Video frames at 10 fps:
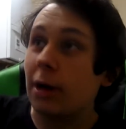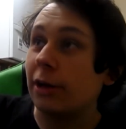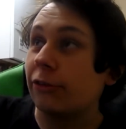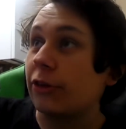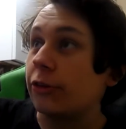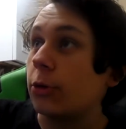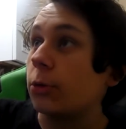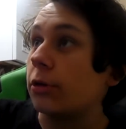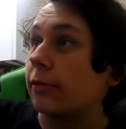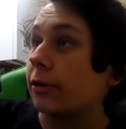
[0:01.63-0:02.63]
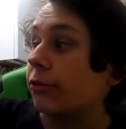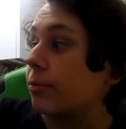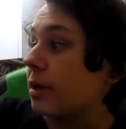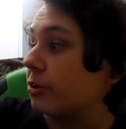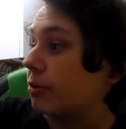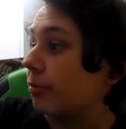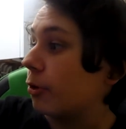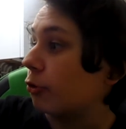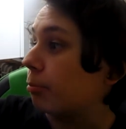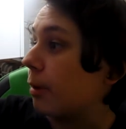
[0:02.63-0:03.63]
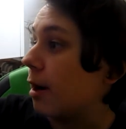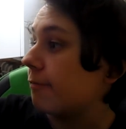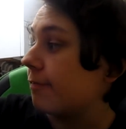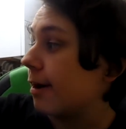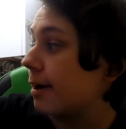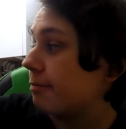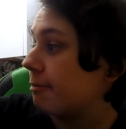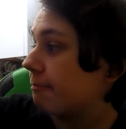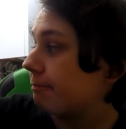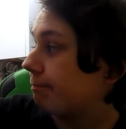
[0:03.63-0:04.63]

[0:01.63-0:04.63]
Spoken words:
why is this called the Roast of NASHER Vlogs Part 5?